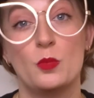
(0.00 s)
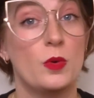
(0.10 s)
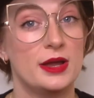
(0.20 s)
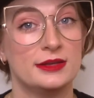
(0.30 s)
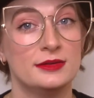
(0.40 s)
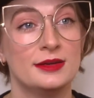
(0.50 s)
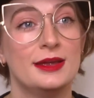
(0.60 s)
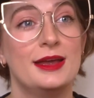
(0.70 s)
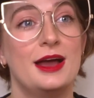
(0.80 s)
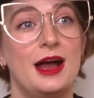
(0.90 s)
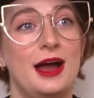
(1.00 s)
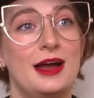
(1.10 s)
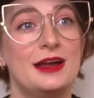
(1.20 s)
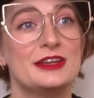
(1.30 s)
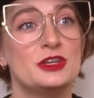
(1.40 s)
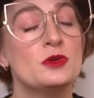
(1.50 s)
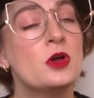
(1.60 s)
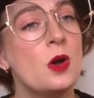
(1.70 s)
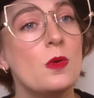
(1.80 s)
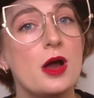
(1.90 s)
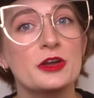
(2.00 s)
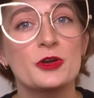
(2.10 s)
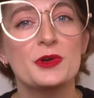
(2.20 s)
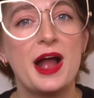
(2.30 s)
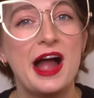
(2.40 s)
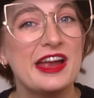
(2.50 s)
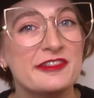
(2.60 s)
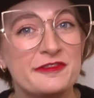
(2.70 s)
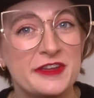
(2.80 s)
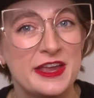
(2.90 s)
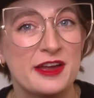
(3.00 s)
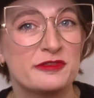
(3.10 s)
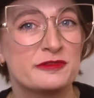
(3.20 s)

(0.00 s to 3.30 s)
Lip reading: One, you go on her IVF